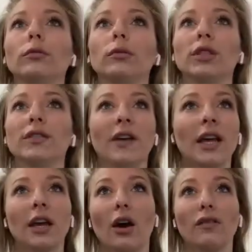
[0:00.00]

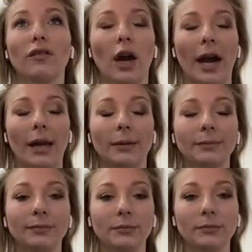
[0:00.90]
fucking go for it.
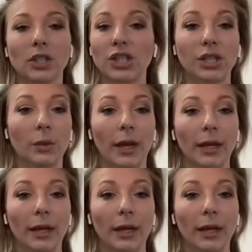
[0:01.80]
Just do it.